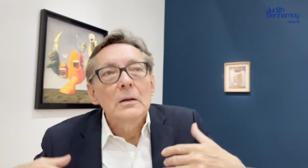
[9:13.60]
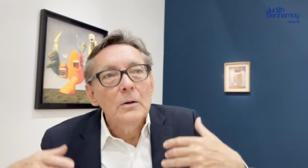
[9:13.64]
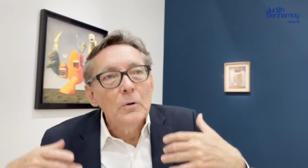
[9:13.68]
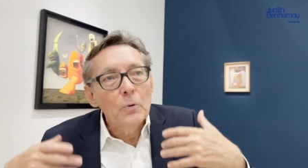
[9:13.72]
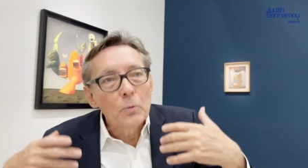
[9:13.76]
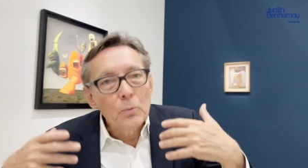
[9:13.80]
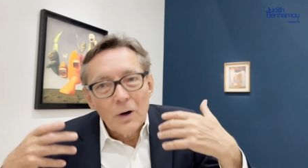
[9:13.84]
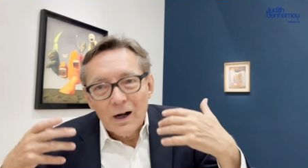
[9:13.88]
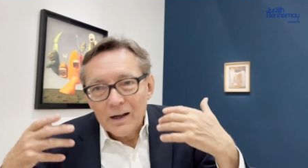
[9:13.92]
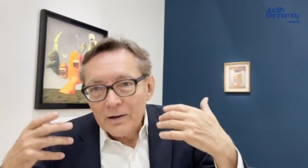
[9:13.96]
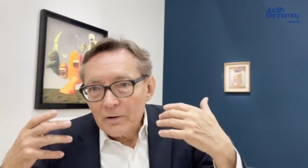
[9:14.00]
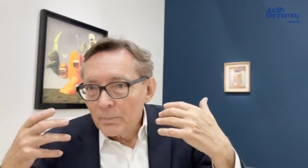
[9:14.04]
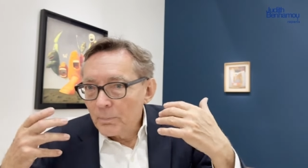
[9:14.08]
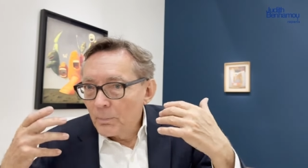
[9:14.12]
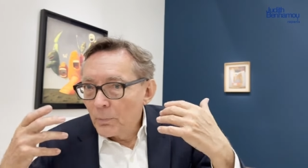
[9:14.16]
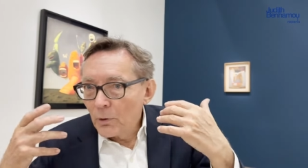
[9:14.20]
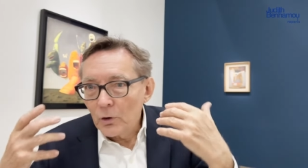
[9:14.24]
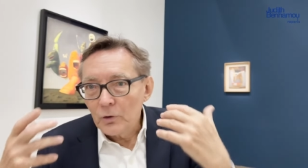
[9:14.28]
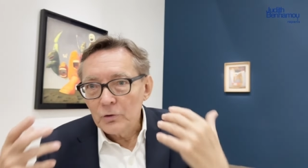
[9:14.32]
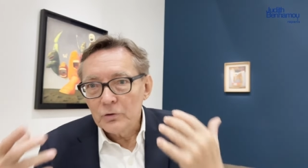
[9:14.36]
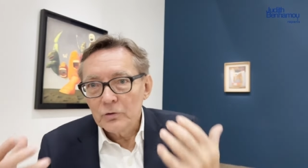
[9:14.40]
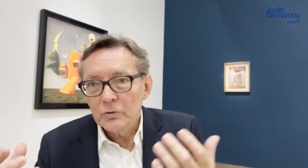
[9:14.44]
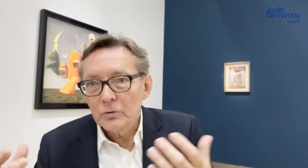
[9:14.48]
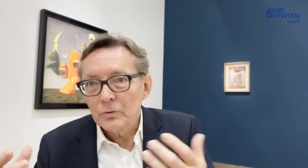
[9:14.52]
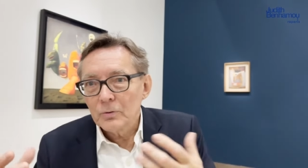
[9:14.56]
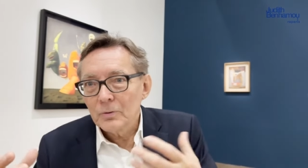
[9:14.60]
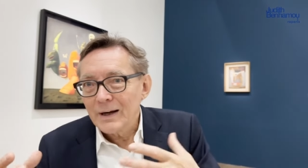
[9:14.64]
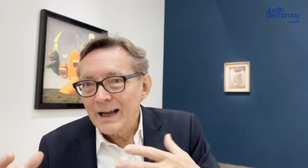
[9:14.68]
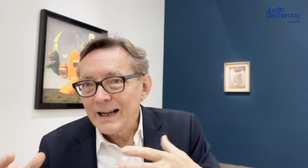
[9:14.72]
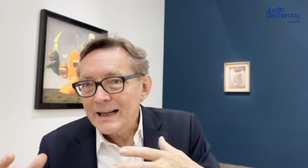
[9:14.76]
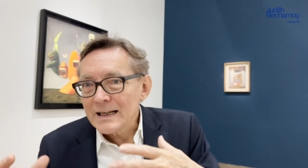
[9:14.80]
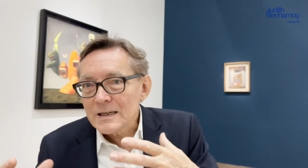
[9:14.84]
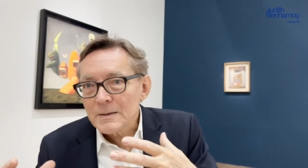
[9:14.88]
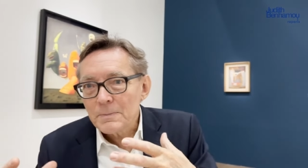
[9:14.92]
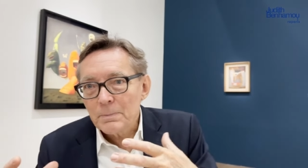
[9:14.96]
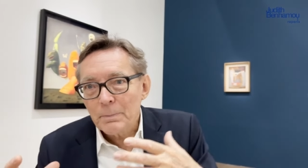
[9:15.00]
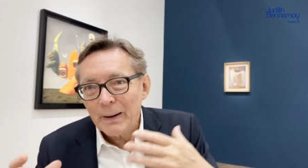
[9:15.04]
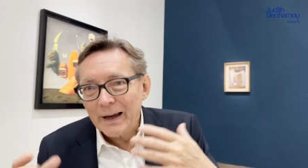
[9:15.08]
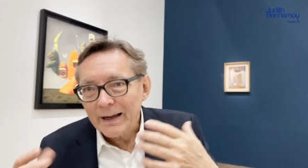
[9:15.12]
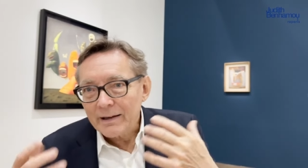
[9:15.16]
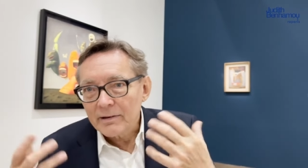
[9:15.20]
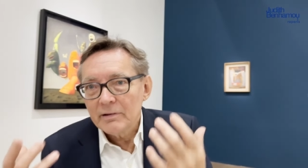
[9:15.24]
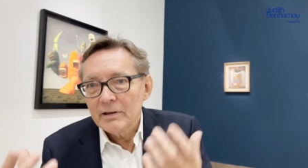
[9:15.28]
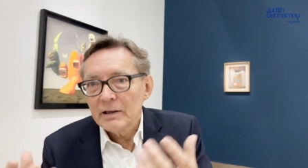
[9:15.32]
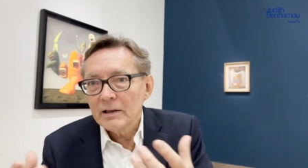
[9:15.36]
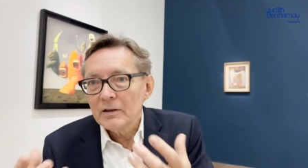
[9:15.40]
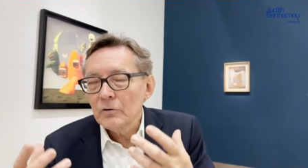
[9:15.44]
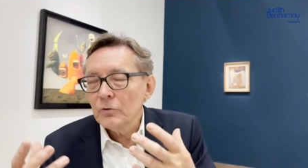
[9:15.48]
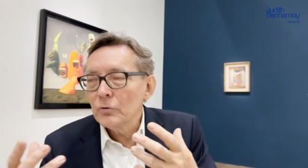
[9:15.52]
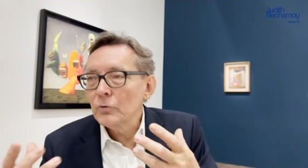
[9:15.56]
what Breton
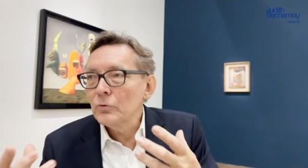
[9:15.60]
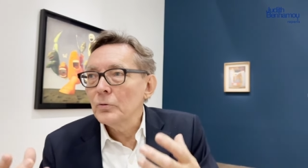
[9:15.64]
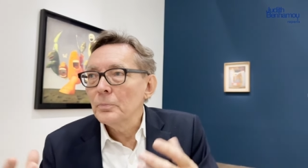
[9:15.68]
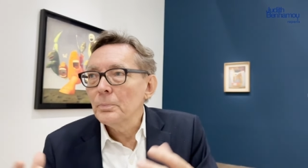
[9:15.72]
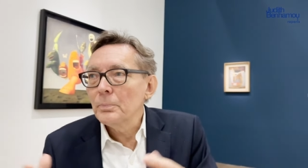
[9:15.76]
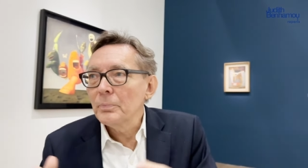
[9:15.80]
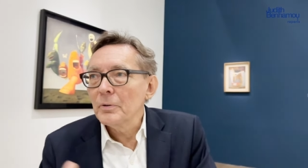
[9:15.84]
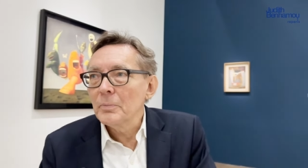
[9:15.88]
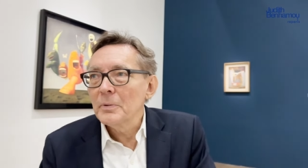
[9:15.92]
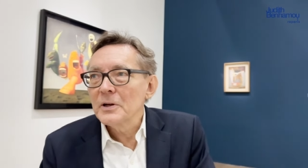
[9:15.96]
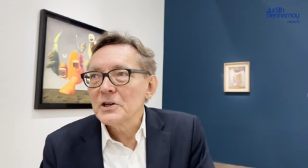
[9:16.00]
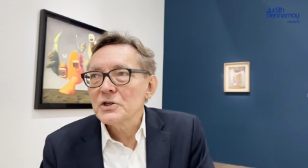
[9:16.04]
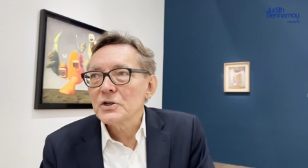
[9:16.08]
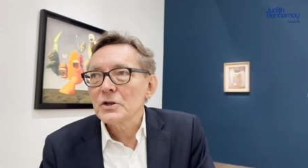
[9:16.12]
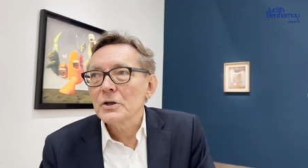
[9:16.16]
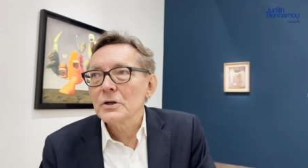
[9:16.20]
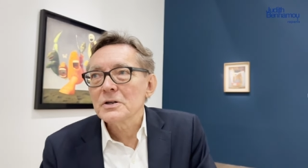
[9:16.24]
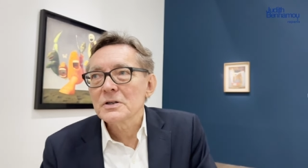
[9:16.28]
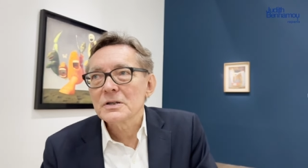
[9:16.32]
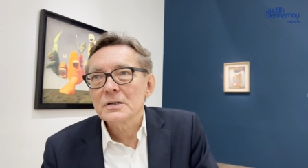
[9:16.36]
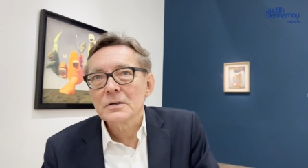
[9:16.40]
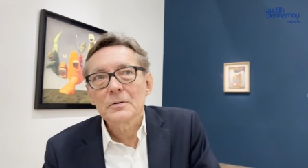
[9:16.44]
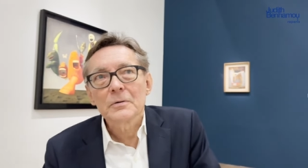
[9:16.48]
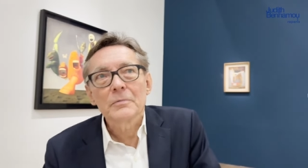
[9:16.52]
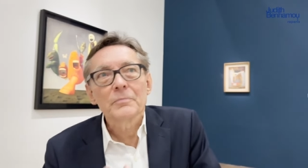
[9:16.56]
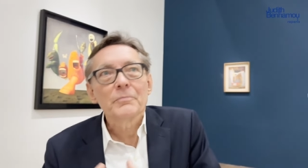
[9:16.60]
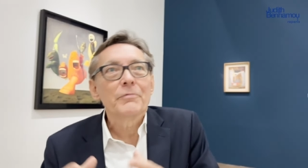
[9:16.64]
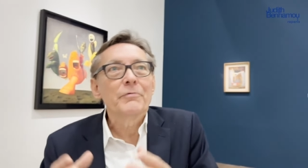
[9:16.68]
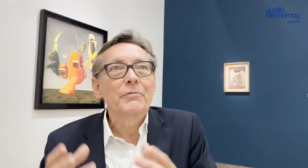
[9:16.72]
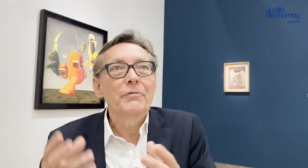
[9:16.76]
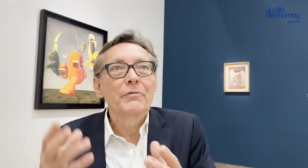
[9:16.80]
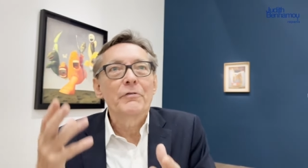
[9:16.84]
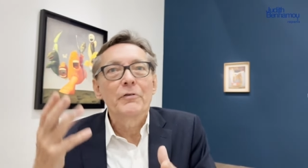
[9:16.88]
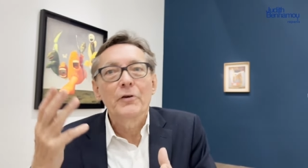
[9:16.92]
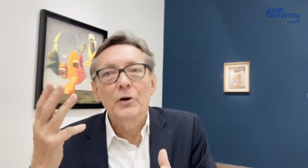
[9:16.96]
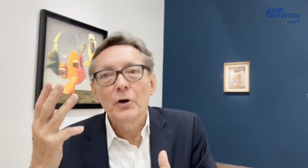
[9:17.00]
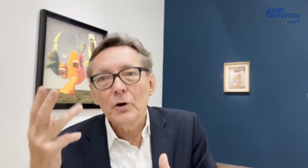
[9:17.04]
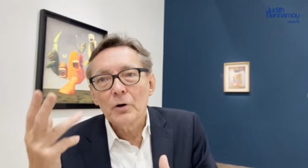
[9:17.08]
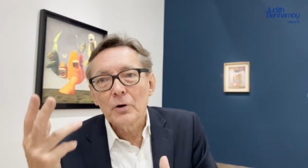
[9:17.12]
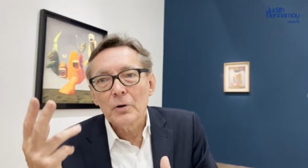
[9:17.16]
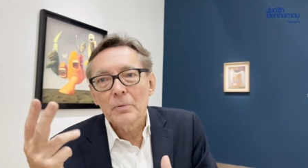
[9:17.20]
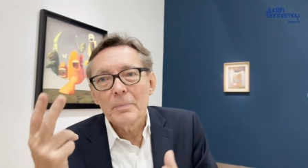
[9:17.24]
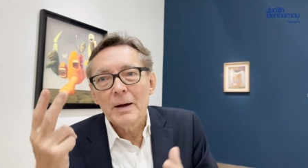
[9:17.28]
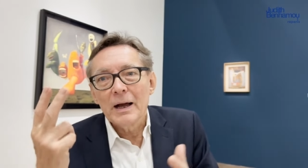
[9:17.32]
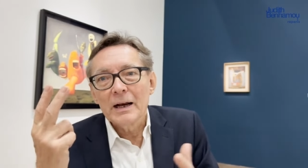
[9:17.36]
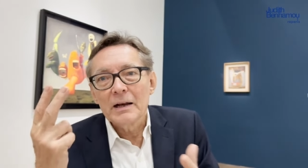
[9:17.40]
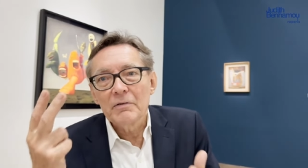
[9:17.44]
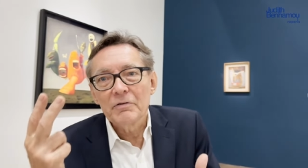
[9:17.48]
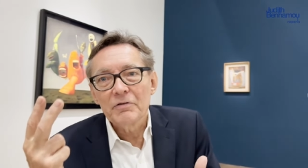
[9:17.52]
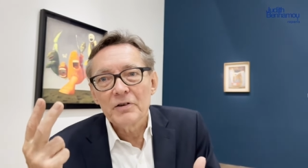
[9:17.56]
expected to publish as a third
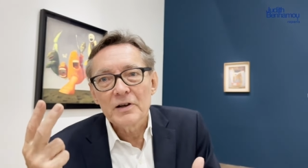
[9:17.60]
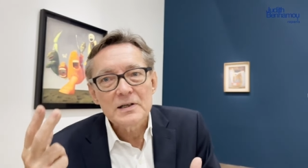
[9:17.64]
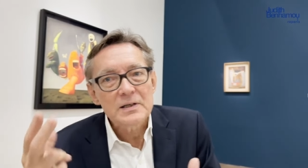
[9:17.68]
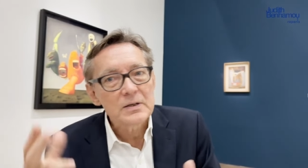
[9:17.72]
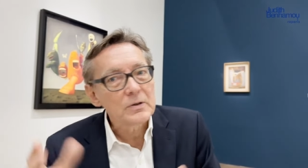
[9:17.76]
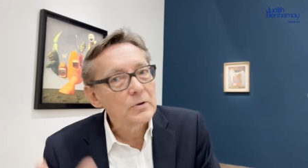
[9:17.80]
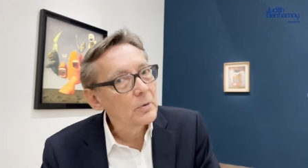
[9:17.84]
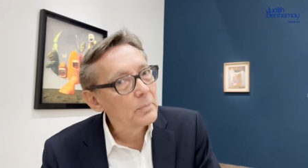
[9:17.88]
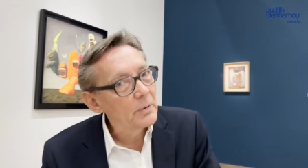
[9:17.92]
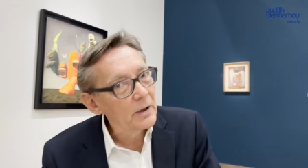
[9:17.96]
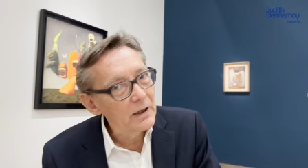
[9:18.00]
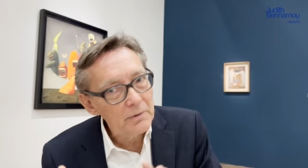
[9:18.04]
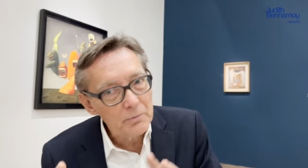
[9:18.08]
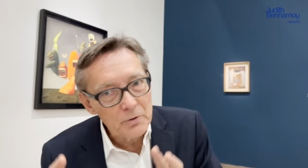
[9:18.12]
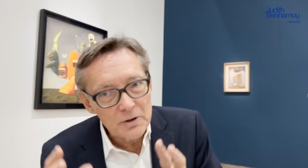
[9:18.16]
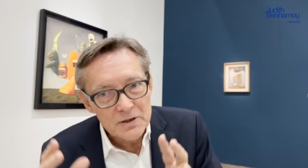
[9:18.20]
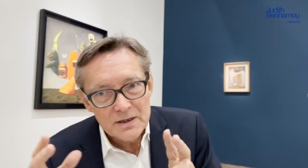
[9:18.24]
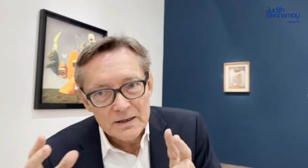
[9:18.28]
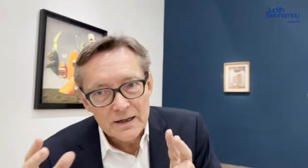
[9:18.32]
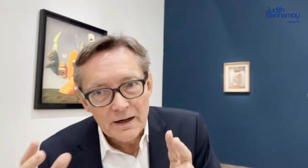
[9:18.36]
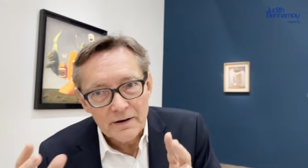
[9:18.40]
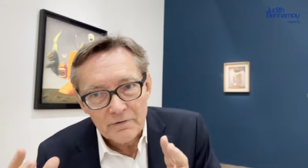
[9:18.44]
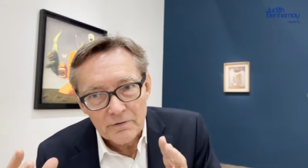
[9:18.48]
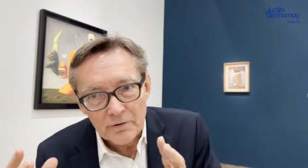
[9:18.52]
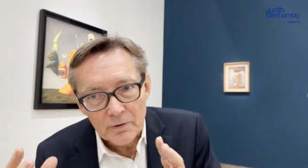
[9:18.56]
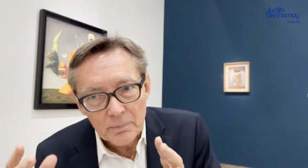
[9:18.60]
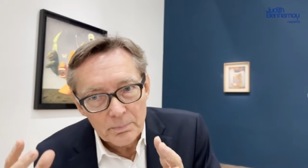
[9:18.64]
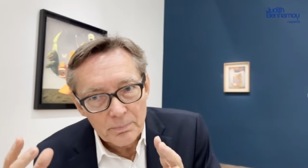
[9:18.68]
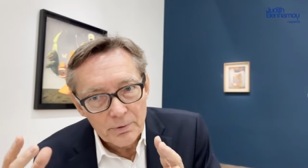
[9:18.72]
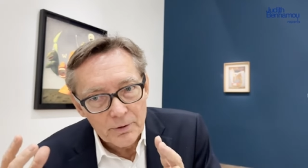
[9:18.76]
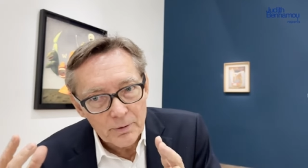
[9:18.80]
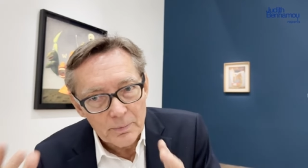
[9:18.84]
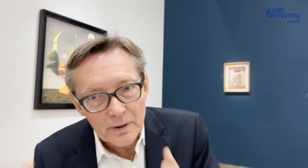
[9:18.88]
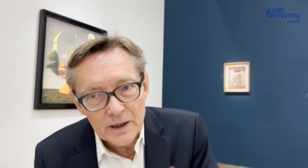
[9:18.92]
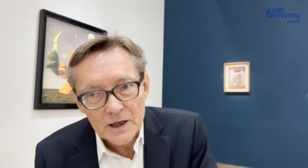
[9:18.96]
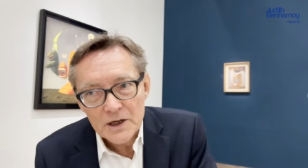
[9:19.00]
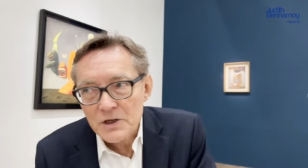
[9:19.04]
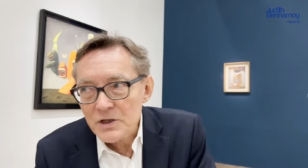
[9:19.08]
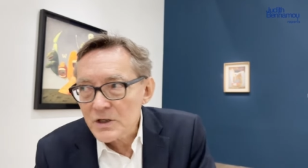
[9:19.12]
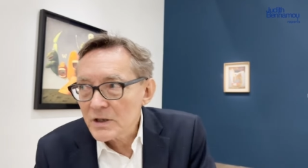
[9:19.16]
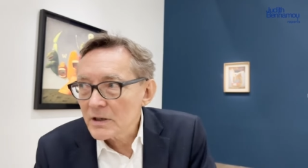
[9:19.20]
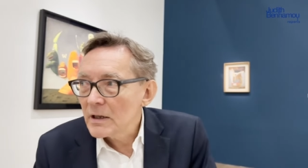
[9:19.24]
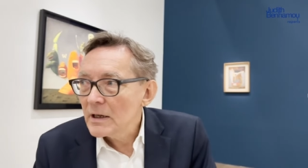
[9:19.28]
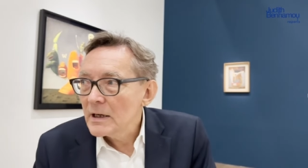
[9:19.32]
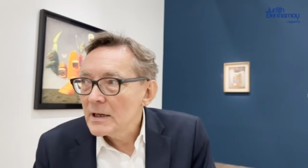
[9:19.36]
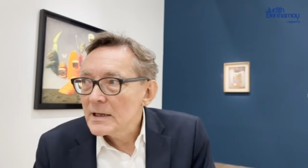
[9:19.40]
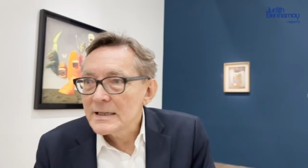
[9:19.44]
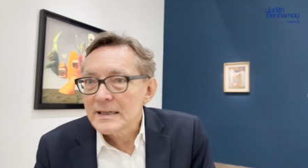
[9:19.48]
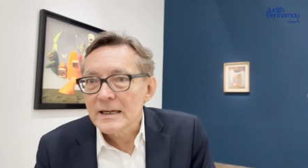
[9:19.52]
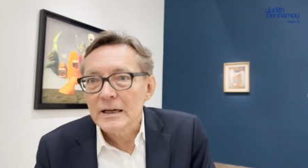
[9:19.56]
manifesto, but it was never published,
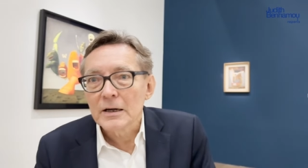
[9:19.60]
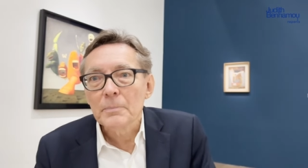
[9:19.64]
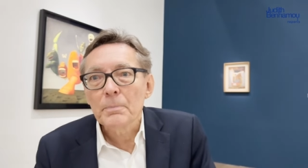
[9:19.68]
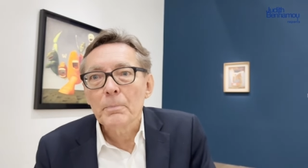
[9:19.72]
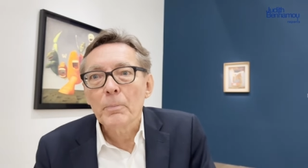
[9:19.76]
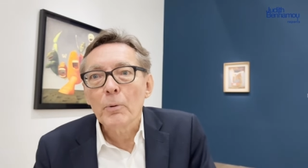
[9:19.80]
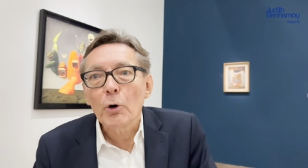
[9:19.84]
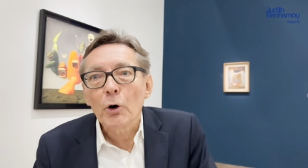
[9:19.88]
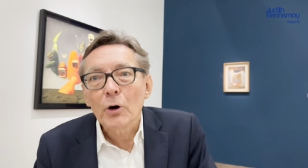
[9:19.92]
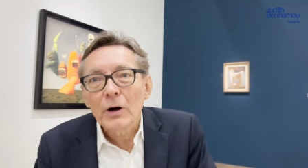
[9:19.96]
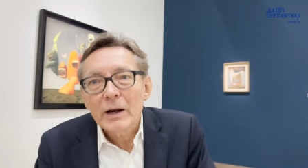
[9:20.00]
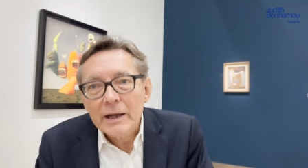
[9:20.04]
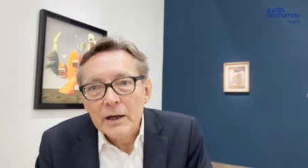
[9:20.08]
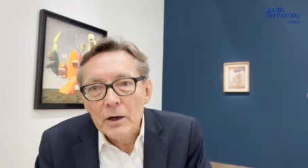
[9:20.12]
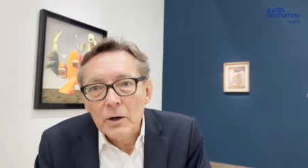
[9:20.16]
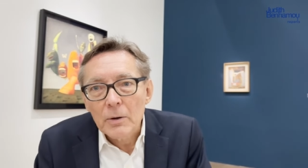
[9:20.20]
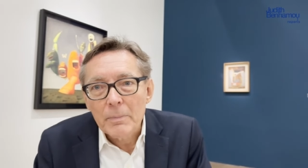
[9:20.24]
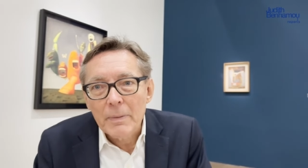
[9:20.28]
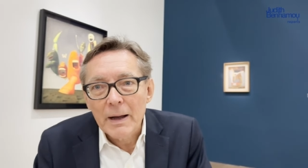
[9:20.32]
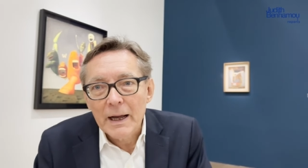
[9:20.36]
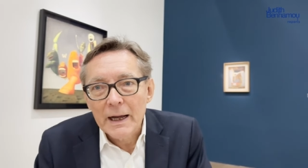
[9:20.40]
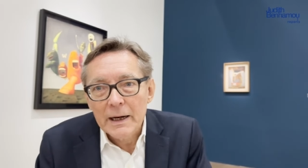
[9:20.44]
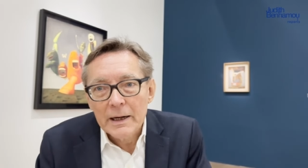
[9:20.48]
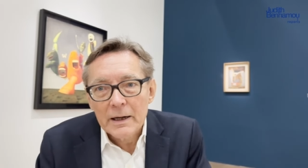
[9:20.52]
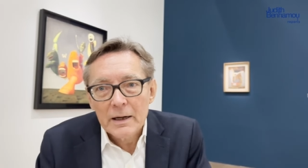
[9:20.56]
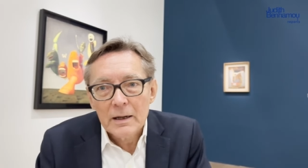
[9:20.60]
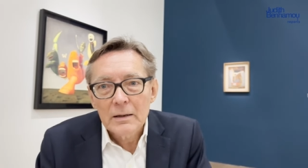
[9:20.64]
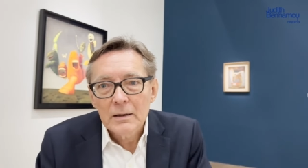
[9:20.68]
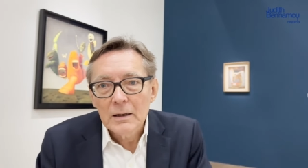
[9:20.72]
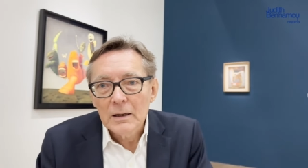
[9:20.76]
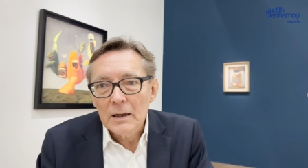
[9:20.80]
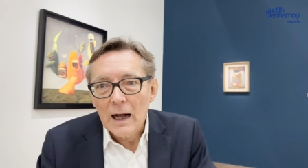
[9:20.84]
c'est le Prolégomène,